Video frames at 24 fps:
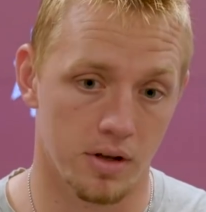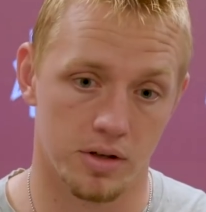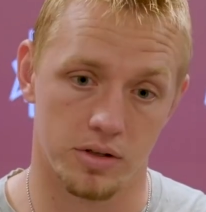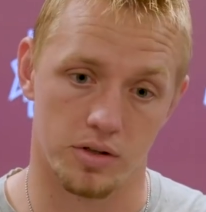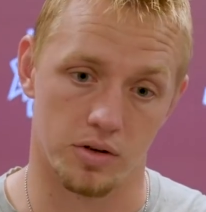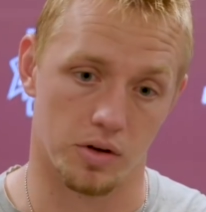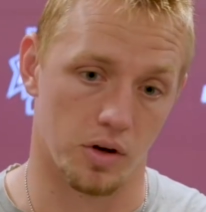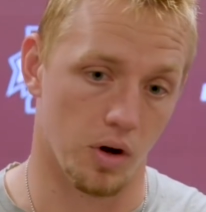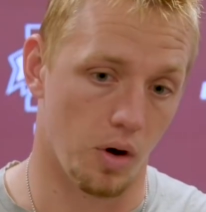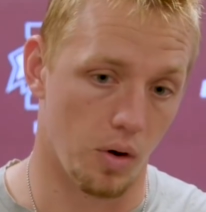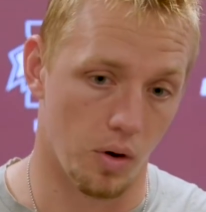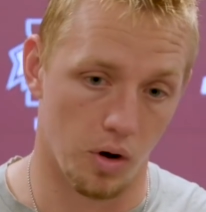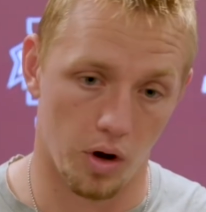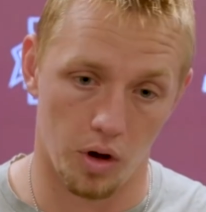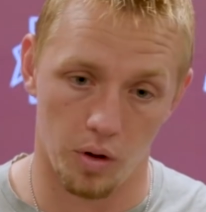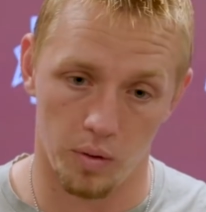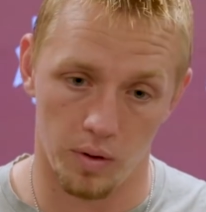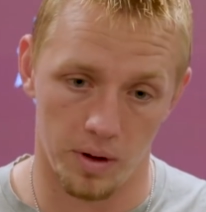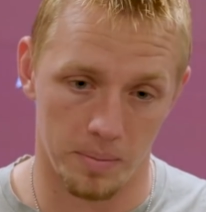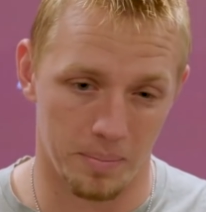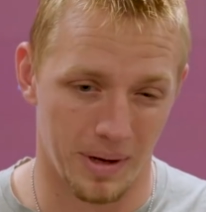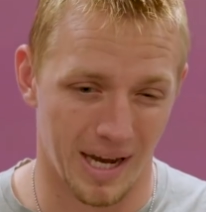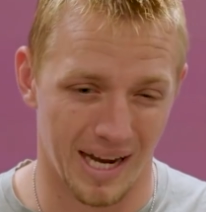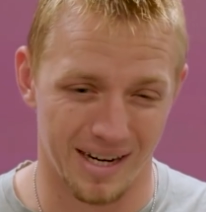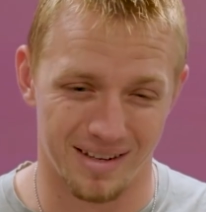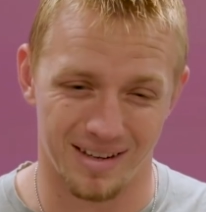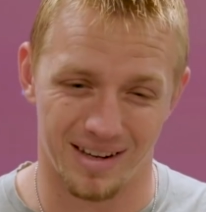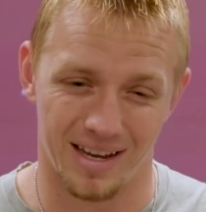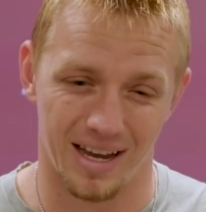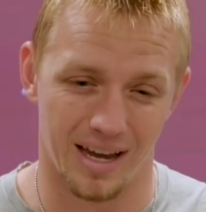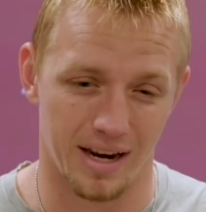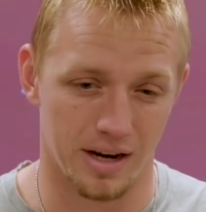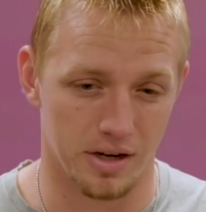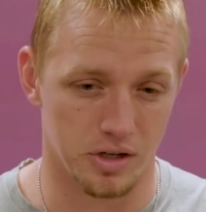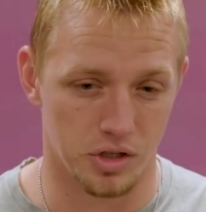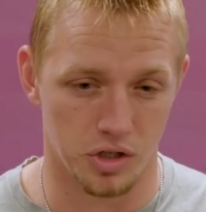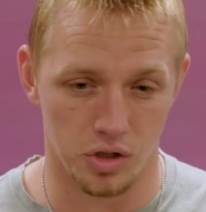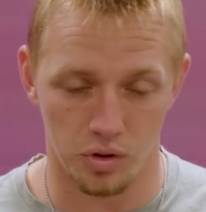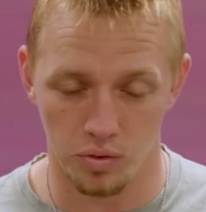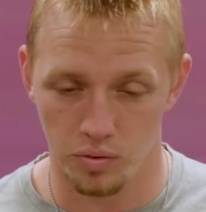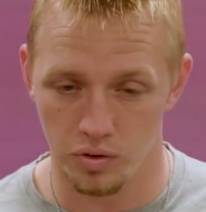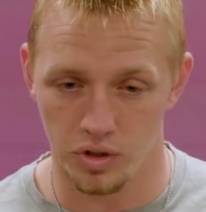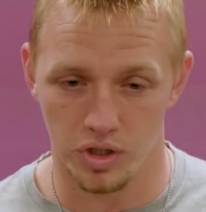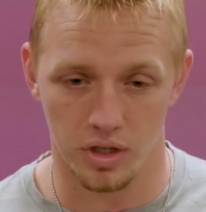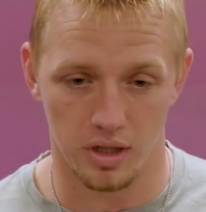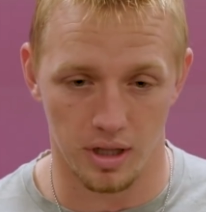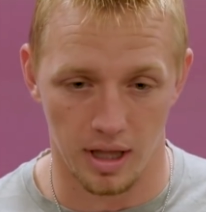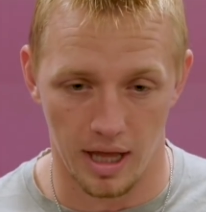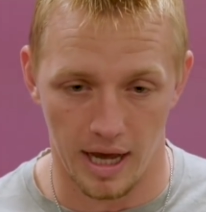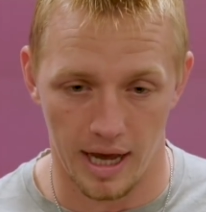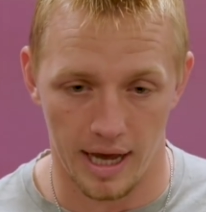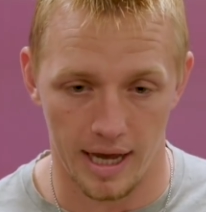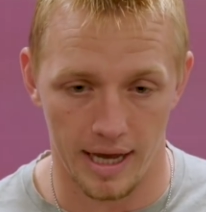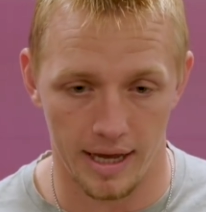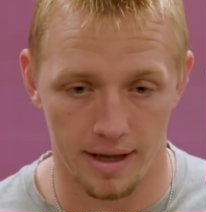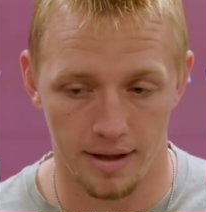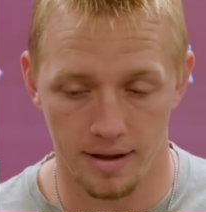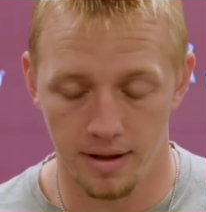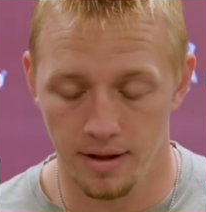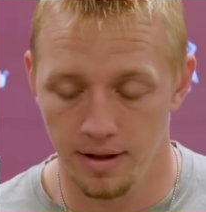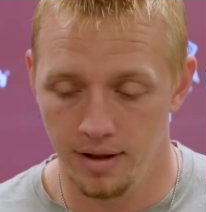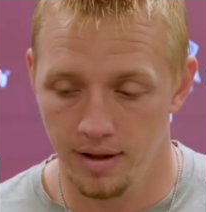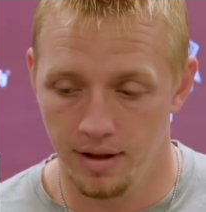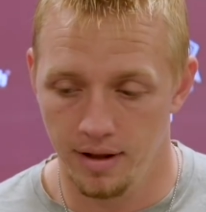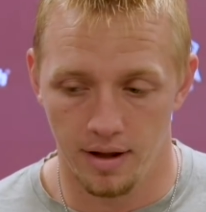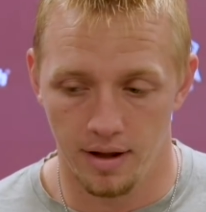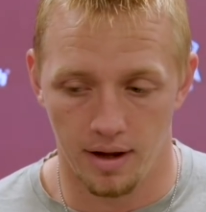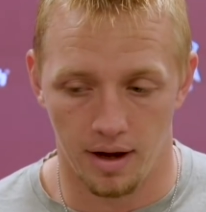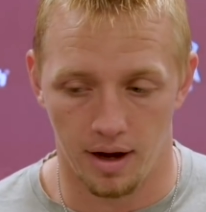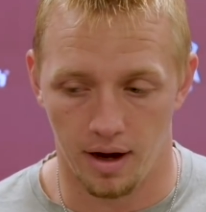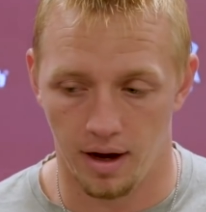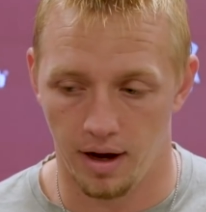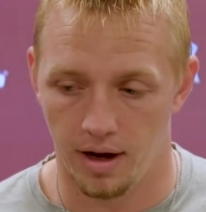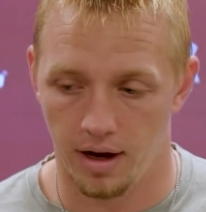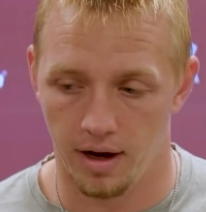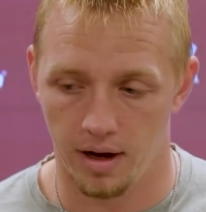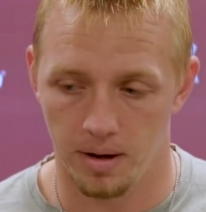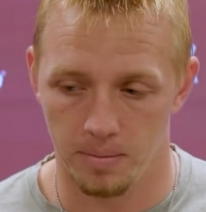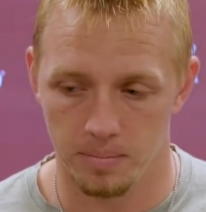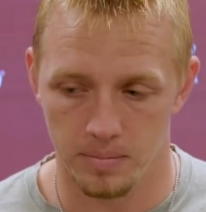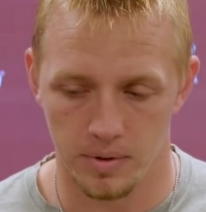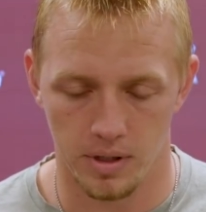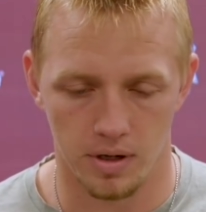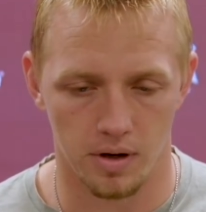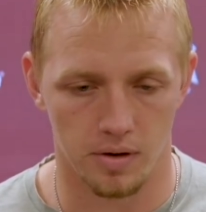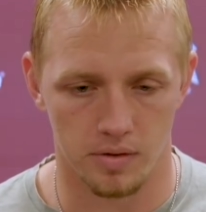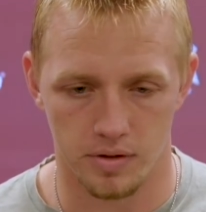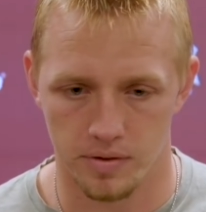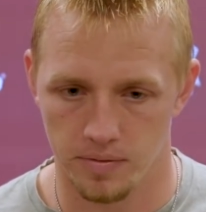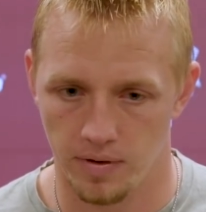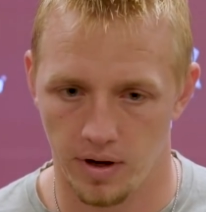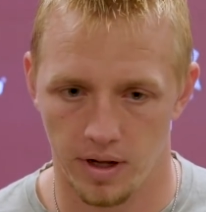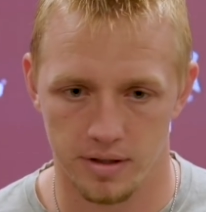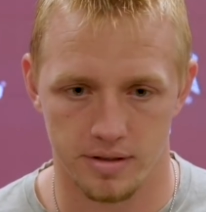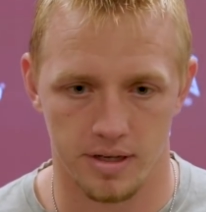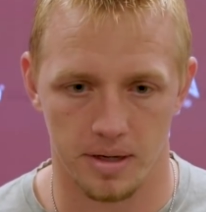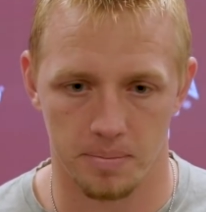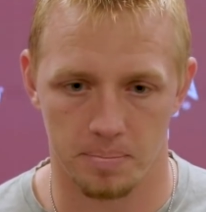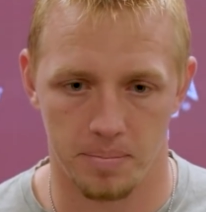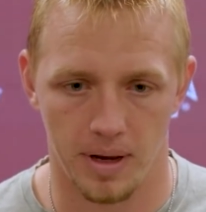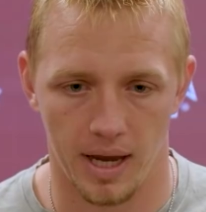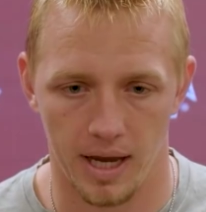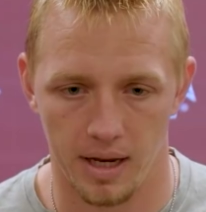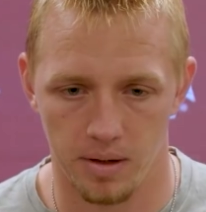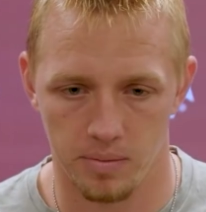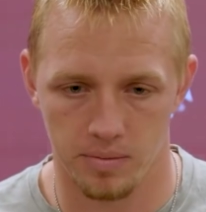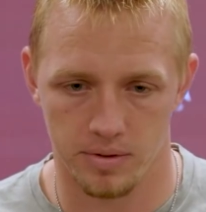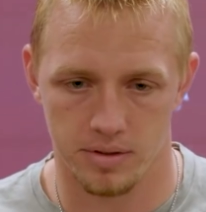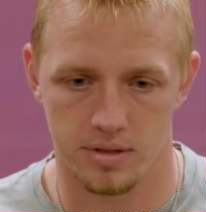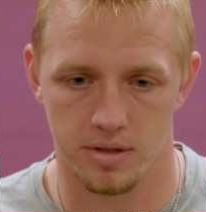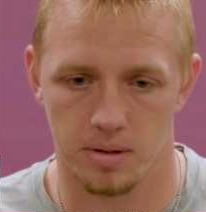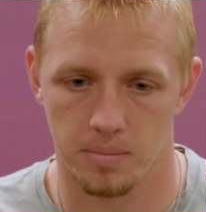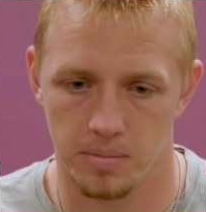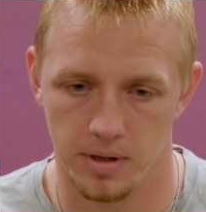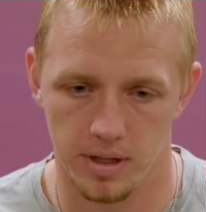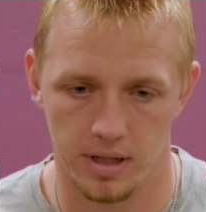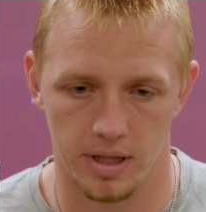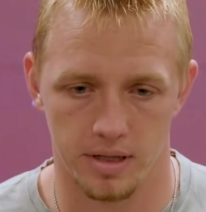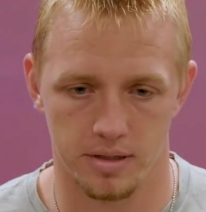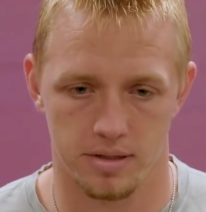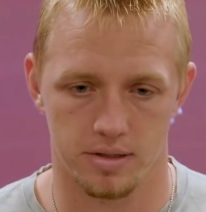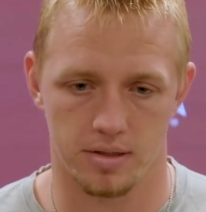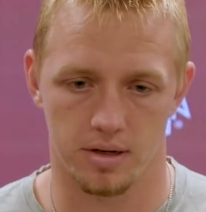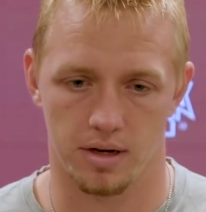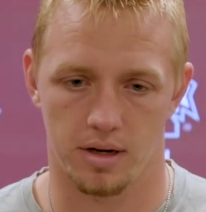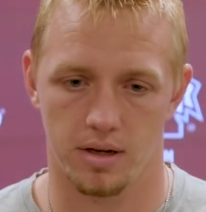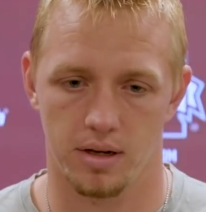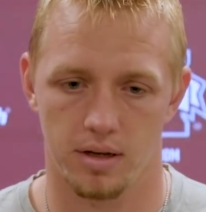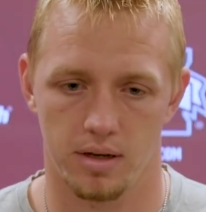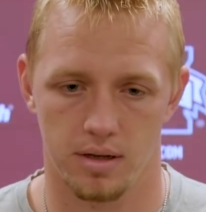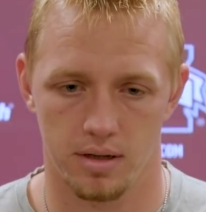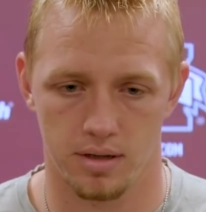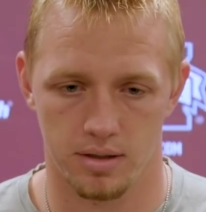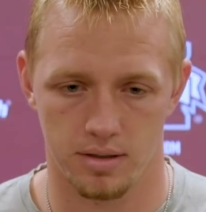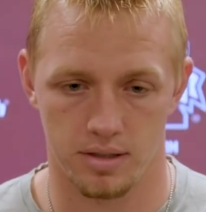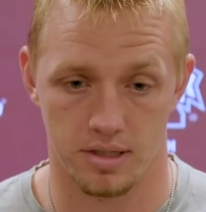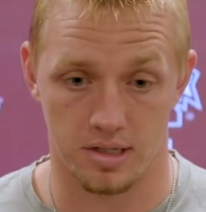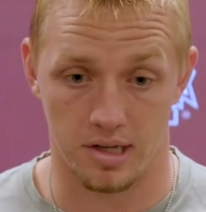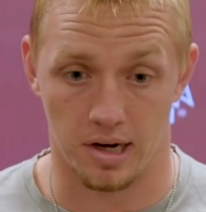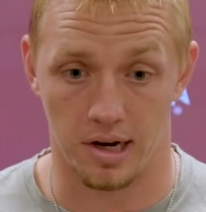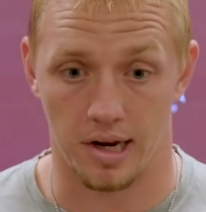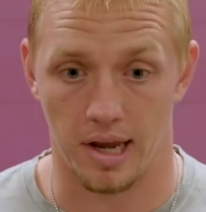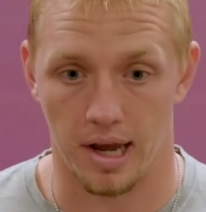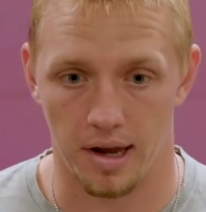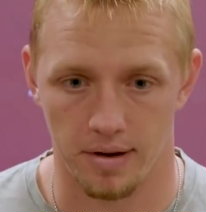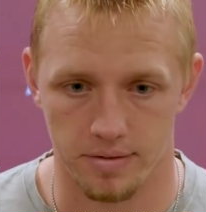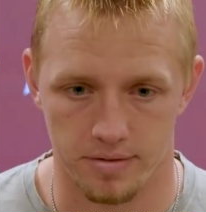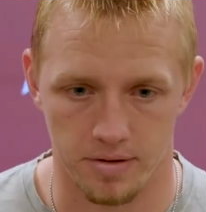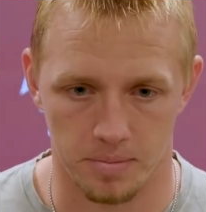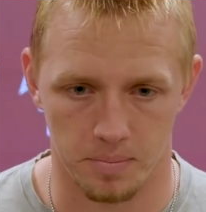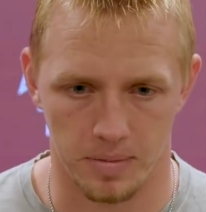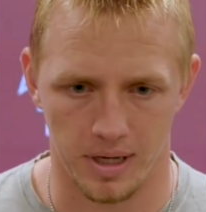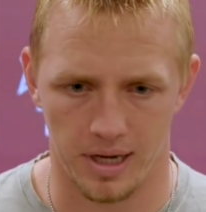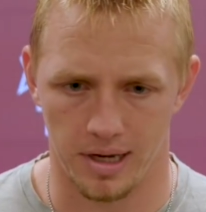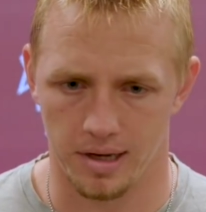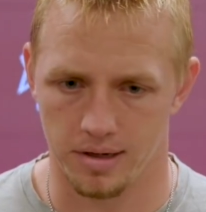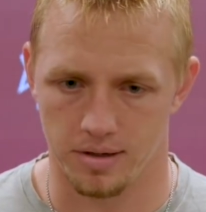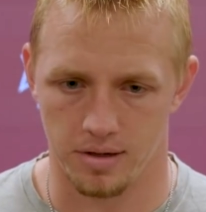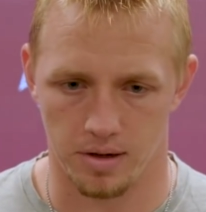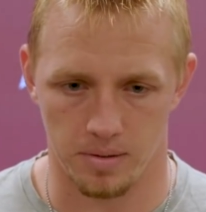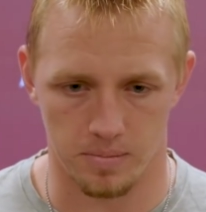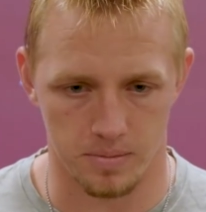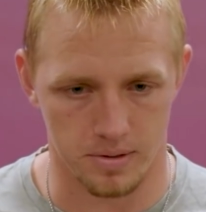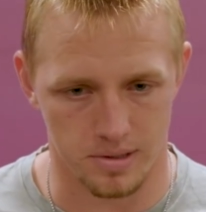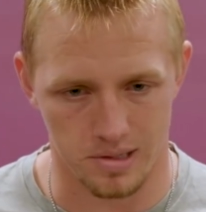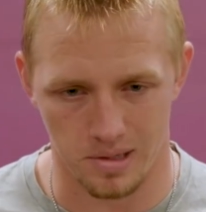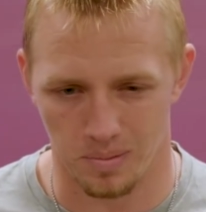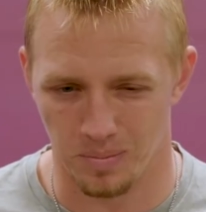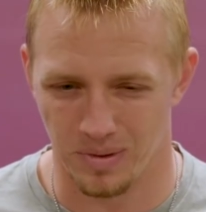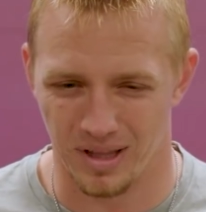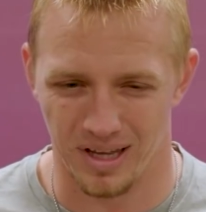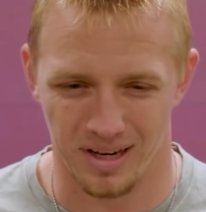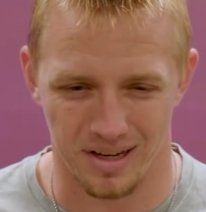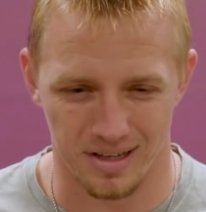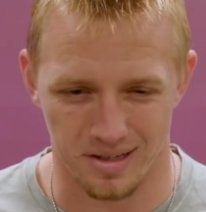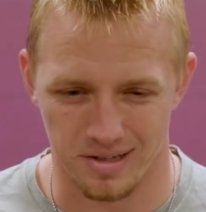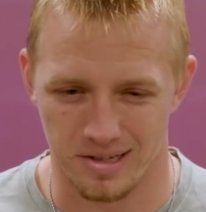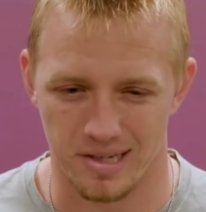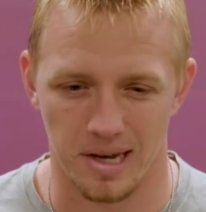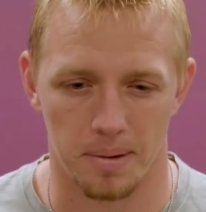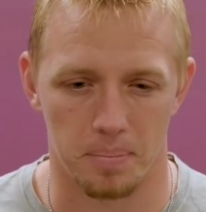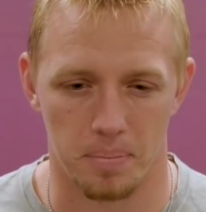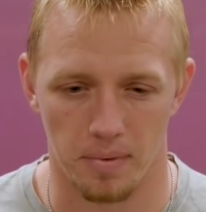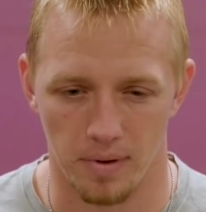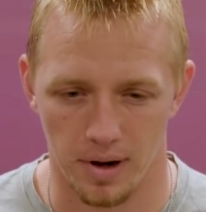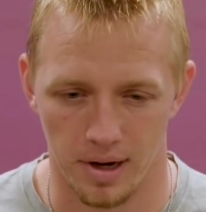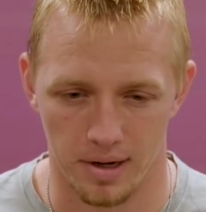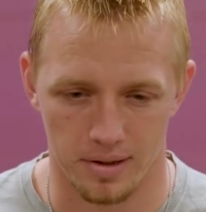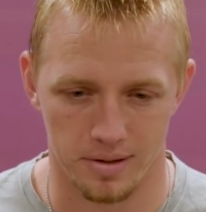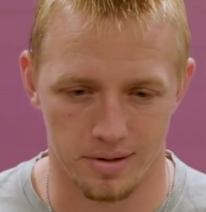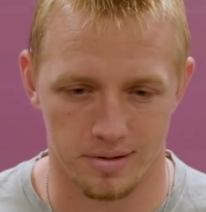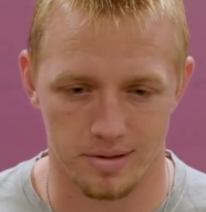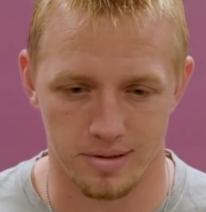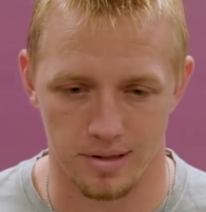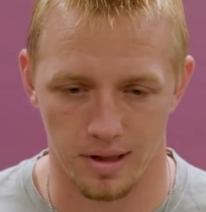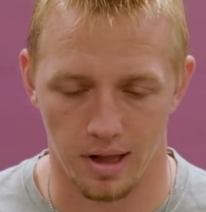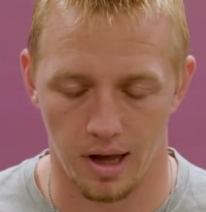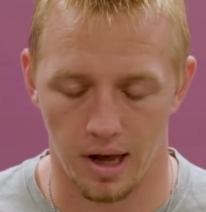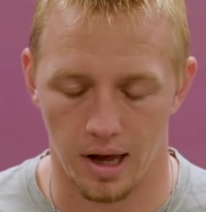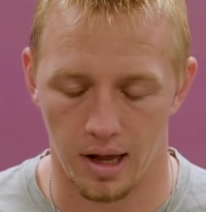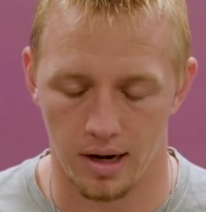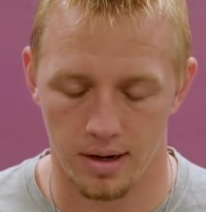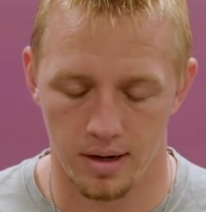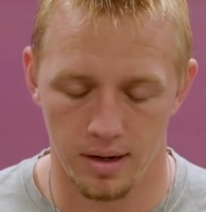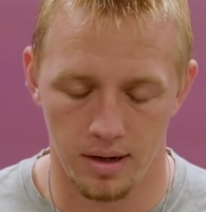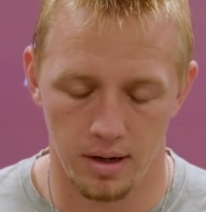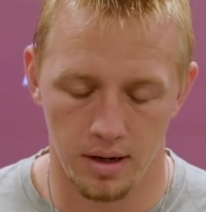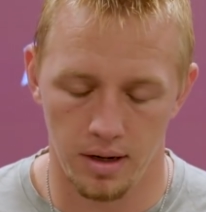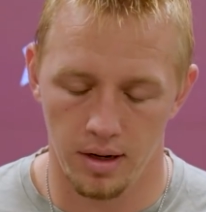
So going all the way back to kind of June, July, you know, Javonte Payton was somebody that stuck out to me in terms of someone that could separate in the slot.